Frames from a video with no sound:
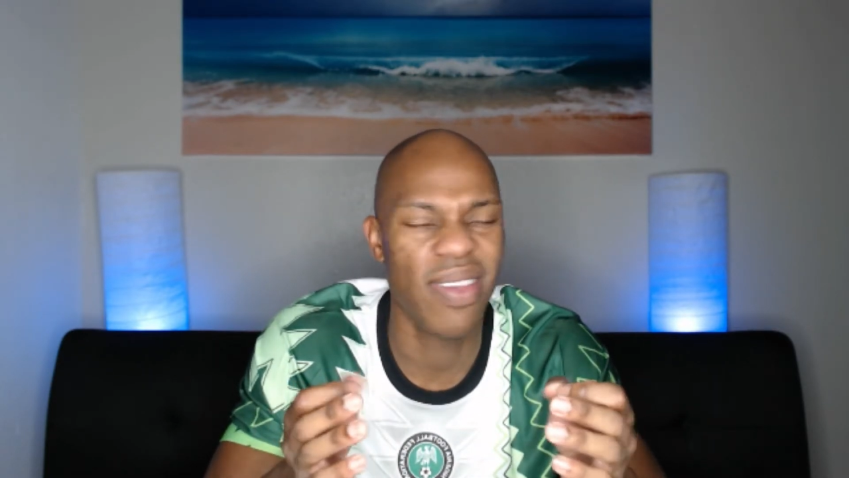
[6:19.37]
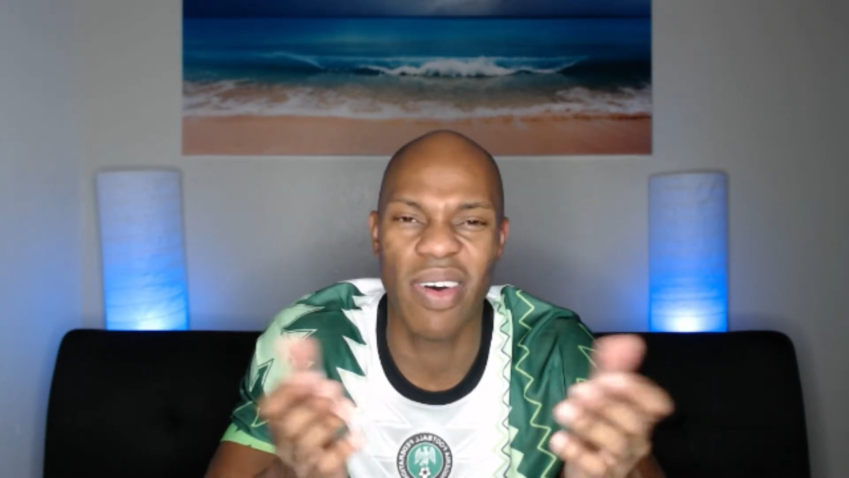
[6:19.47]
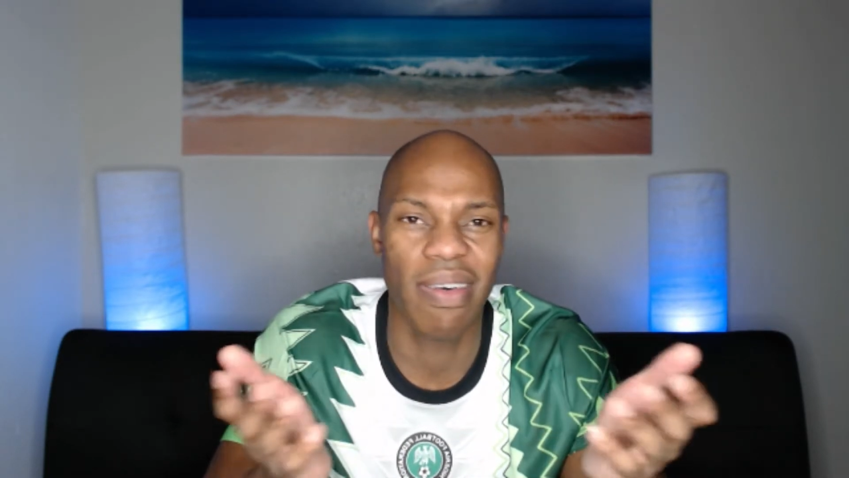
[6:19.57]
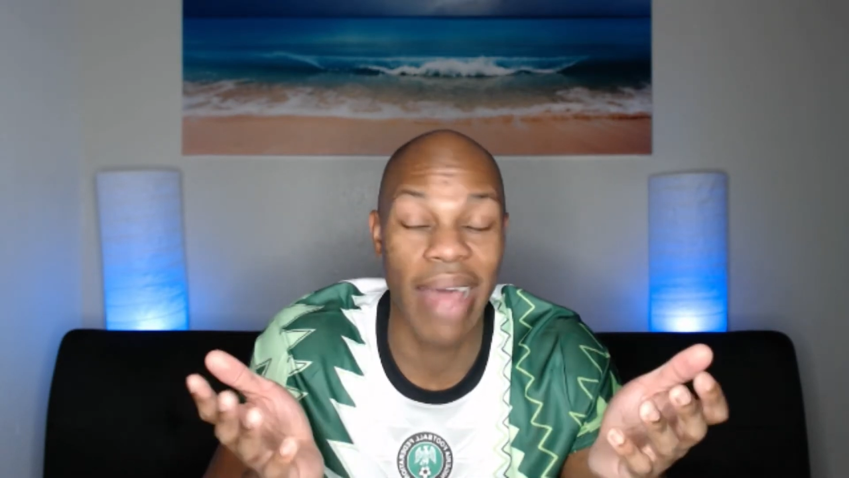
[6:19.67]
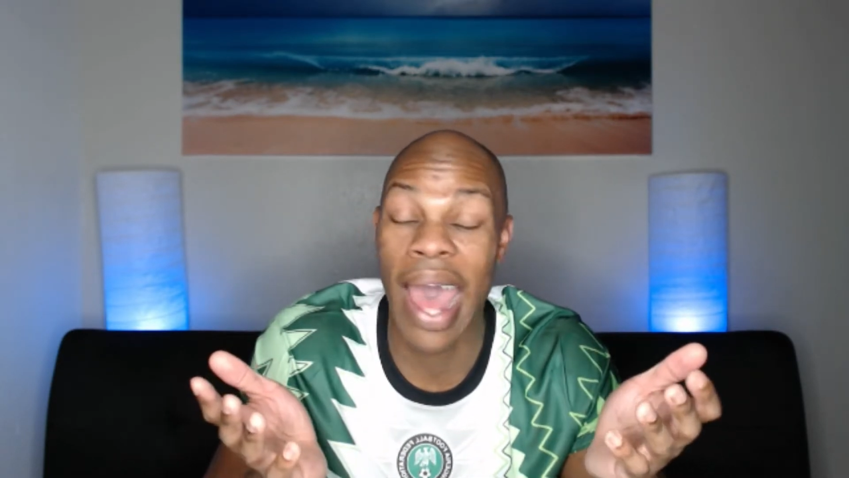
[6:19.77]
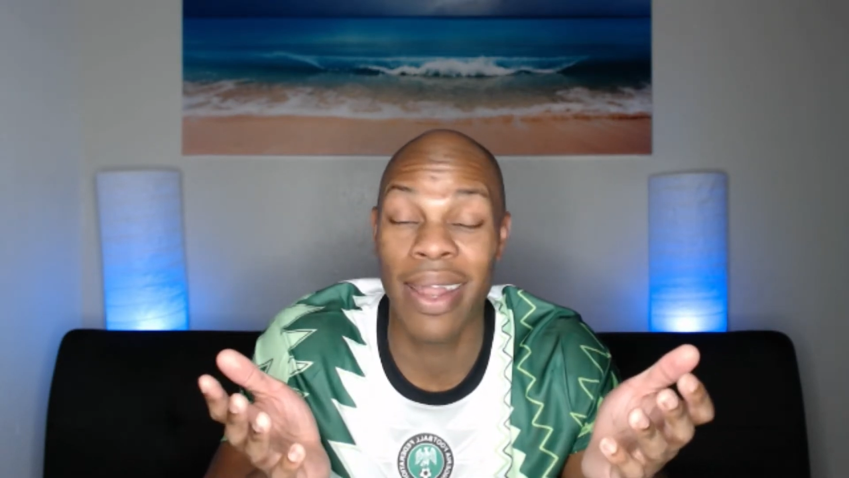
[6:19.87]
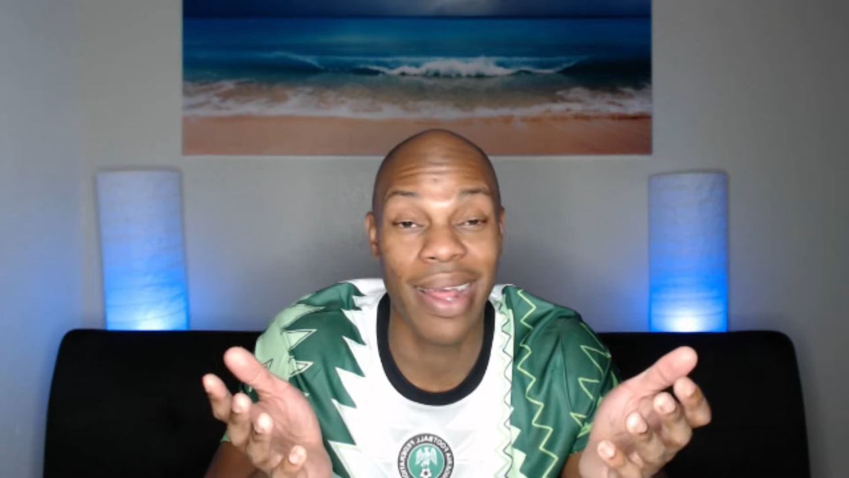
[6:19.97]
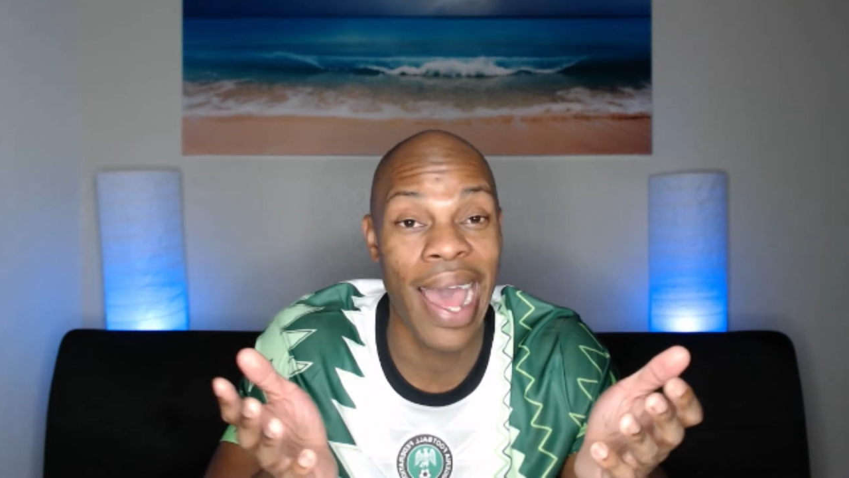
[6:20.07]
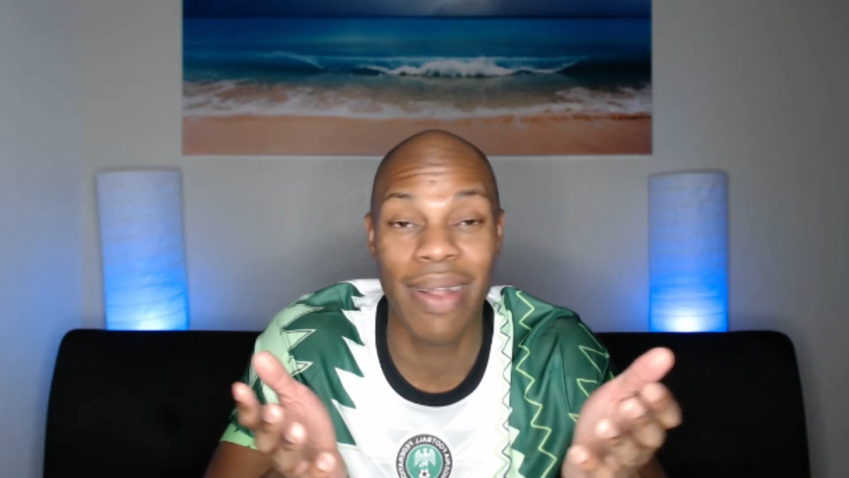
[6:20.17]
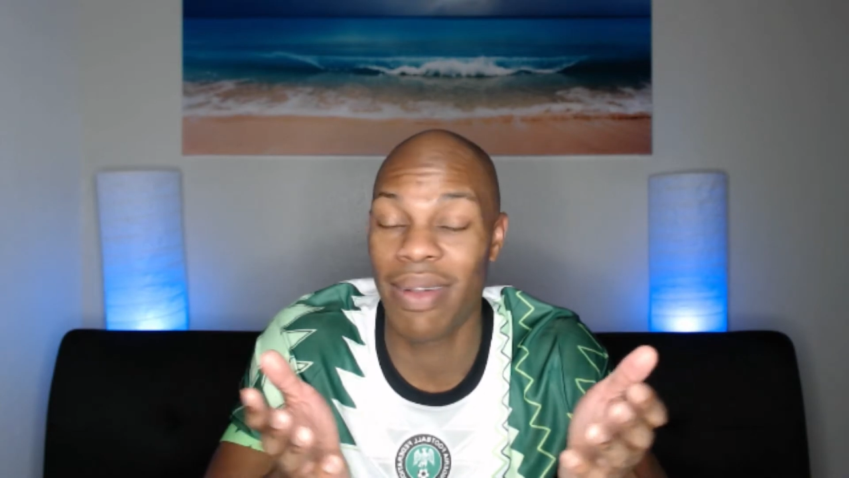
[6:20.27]
or I,
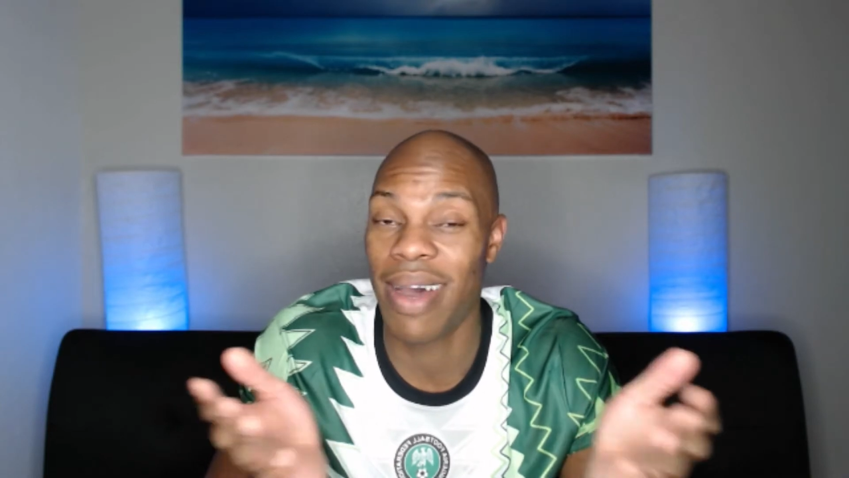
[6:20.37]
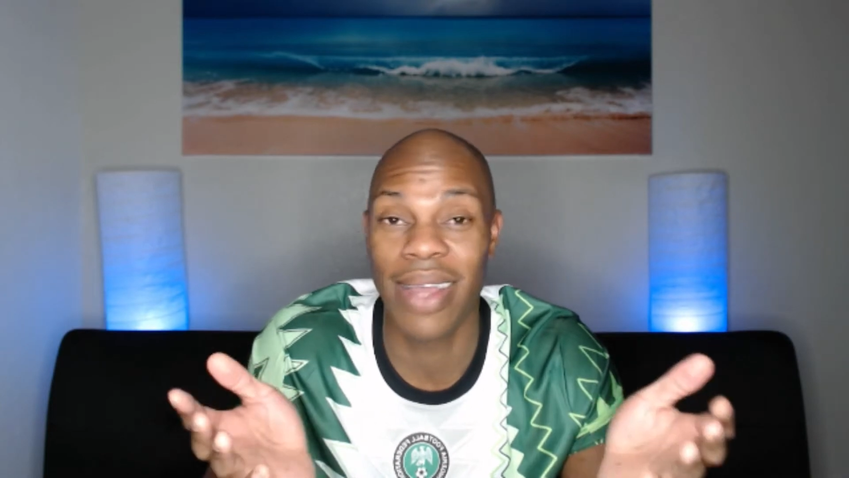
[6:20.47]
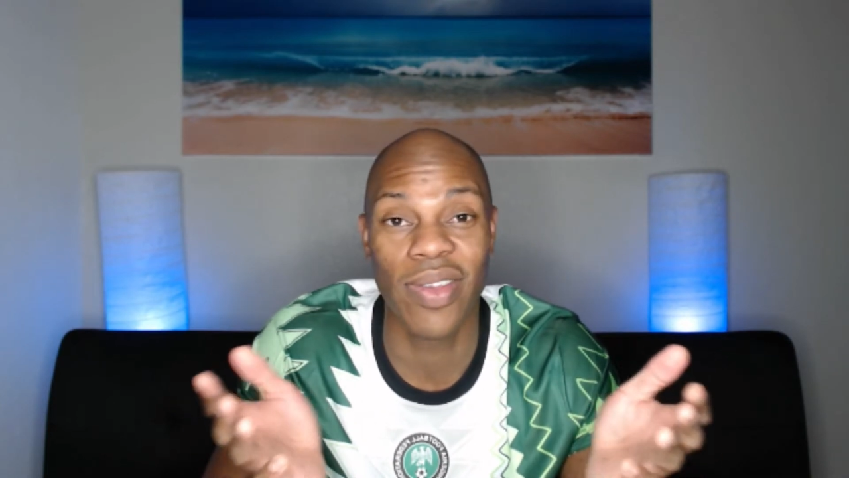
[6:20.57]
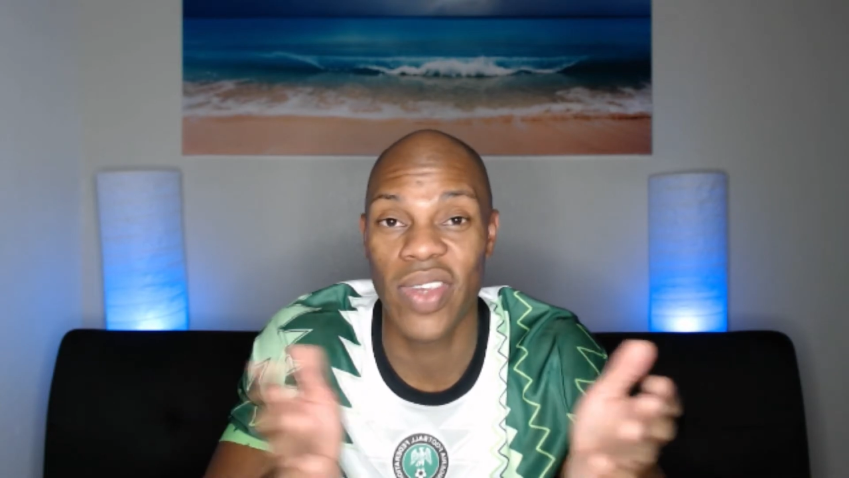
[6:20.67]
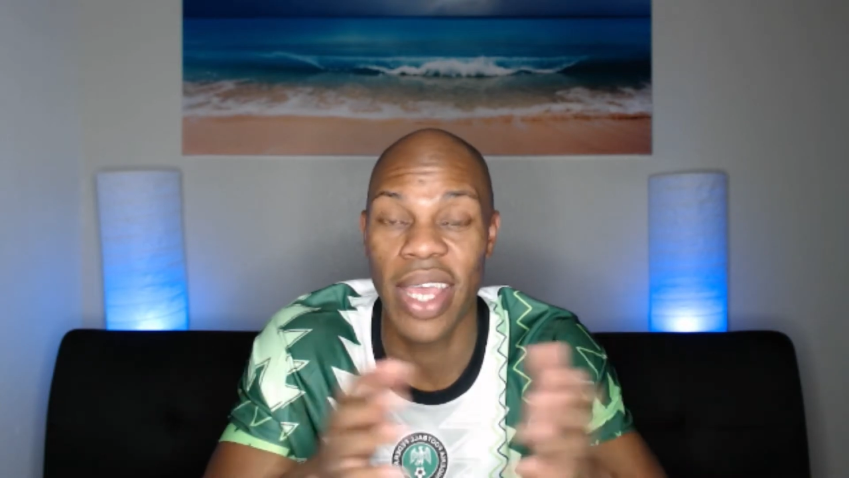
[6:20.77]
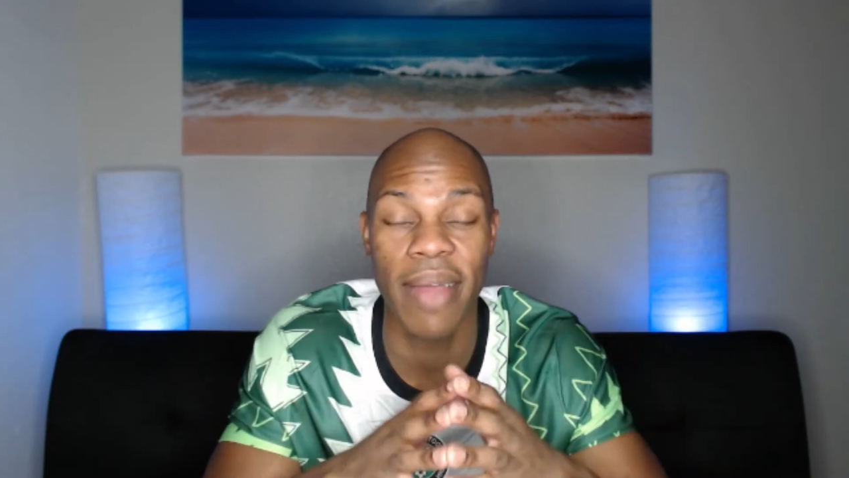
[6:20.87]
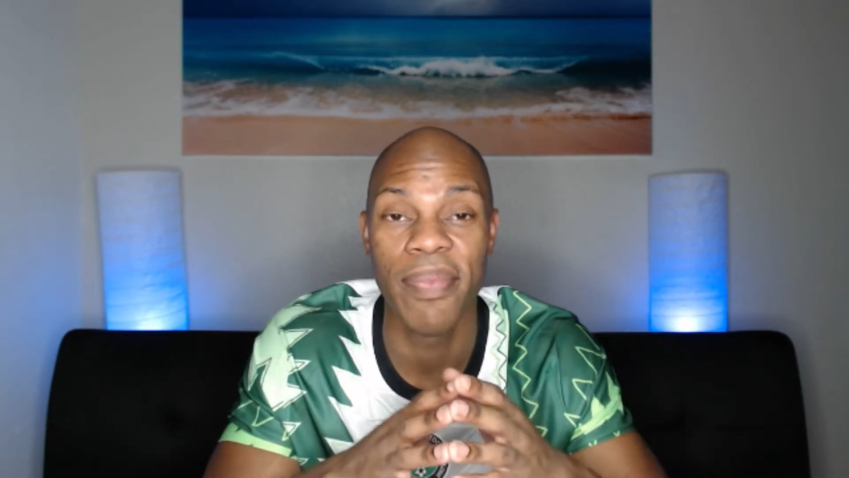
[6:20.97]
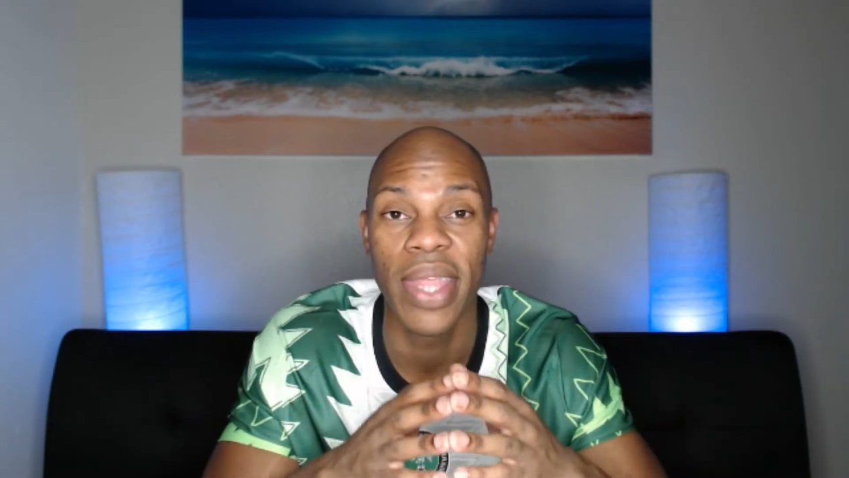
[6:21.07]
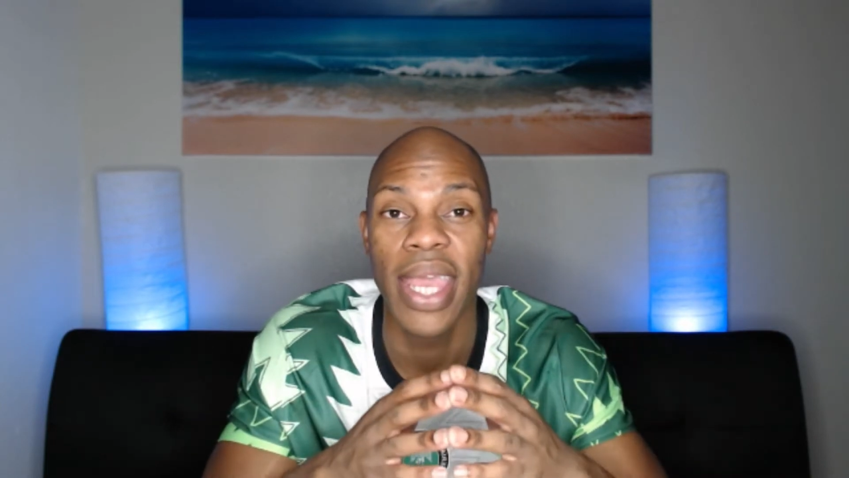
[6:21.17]
I don't know how you say it.